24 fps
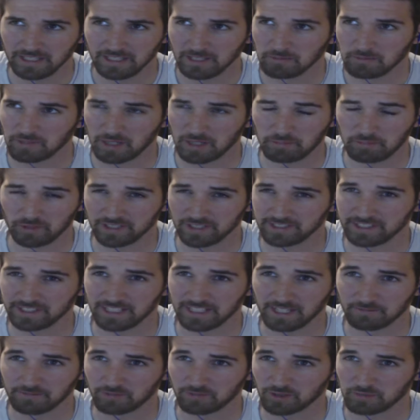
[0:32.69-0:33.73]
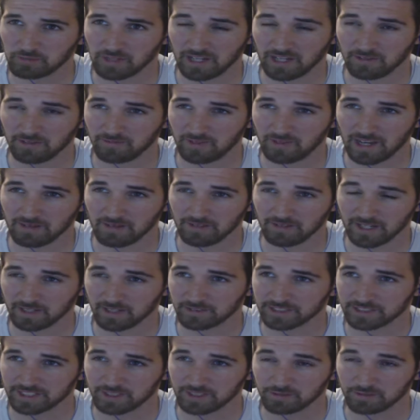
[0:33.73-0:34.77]
I played the game for about five hours,
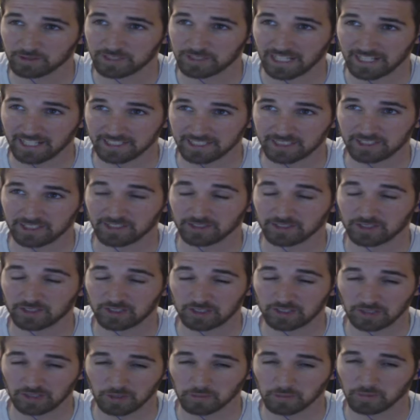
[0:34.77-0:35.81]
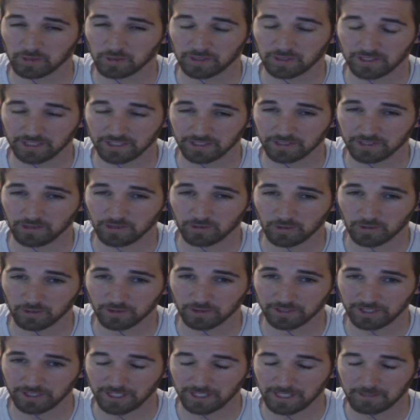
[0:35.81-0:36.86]
and it was actually a super good horror
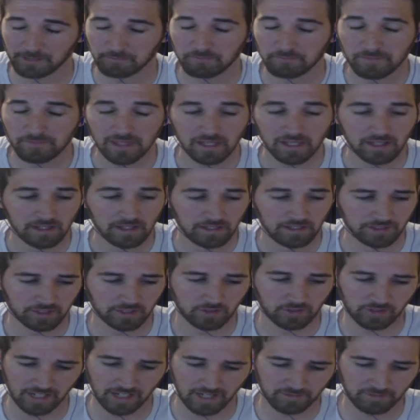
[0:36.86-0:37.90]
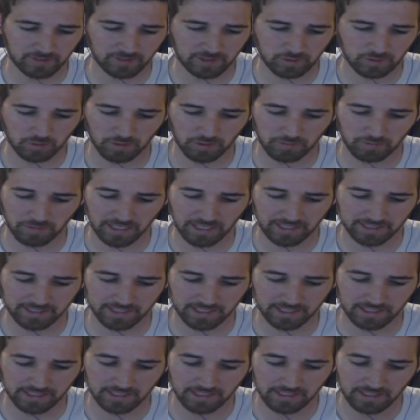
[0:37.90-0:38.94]
game. The graphics were
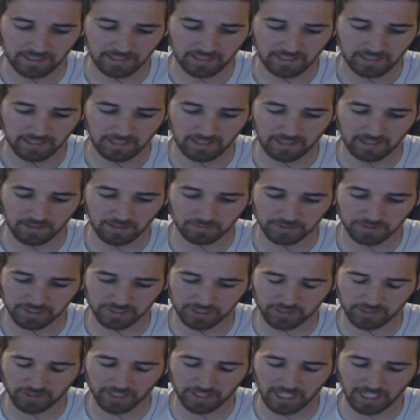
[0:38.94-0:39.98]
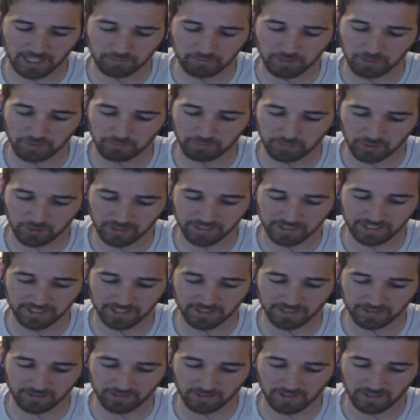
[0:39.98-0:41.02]
amazing. Um, the story had me pretty
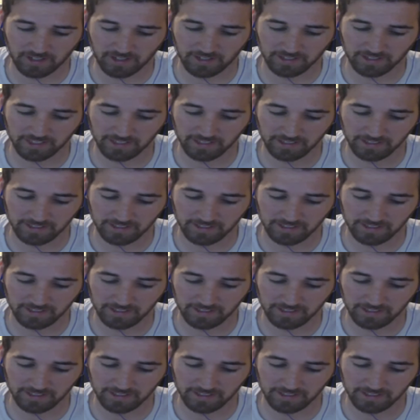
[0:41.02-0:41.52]
enthralled.